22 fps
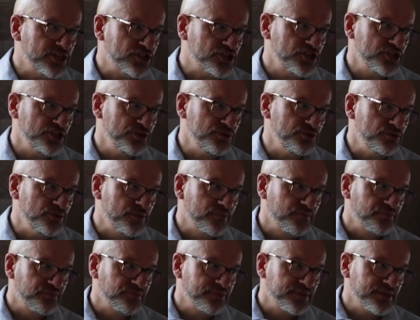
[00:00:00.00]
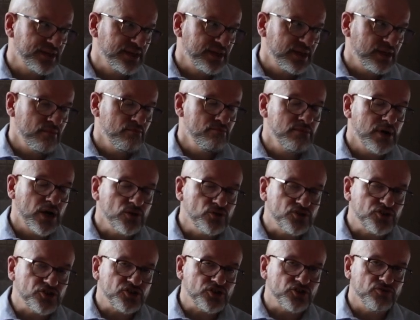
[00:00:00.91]
the two.
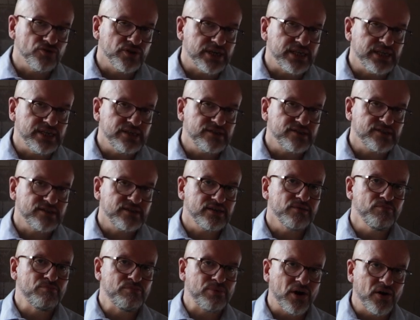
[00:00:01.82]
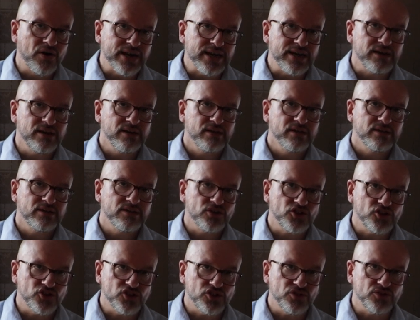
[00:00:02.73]
Most degrees combine
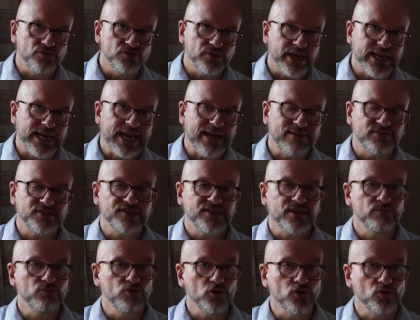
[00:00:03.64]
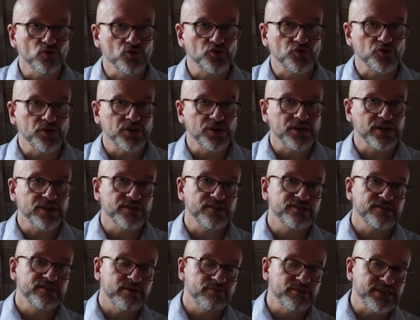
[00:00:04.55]
the two. They have some coursework and
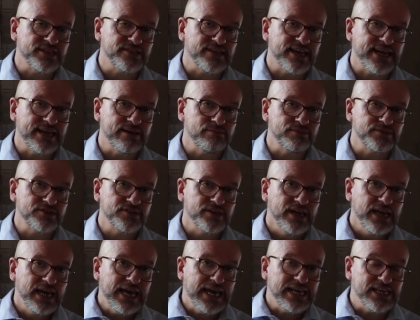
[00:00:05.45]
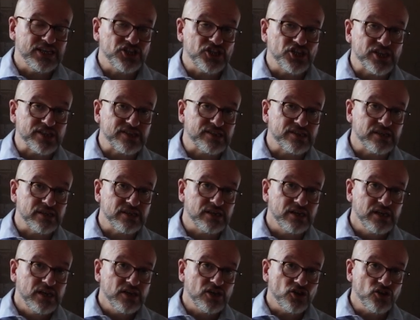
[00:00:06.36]
some exams it's just
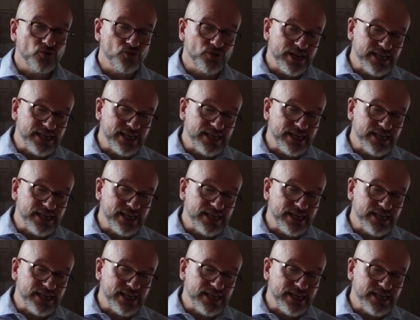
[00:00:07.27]
that you'll